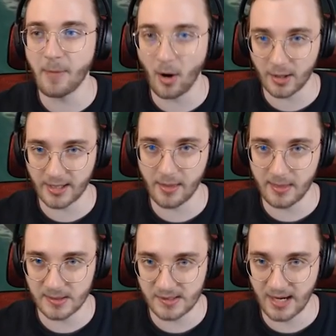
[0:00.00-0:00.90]
parking
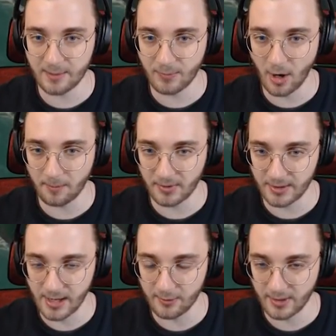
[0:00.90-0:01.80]
this thing
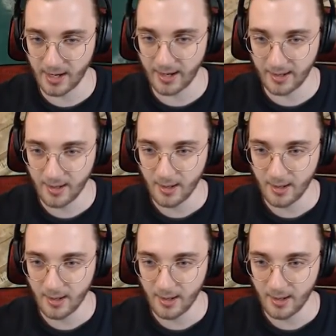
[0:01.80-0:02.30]
properly, okay?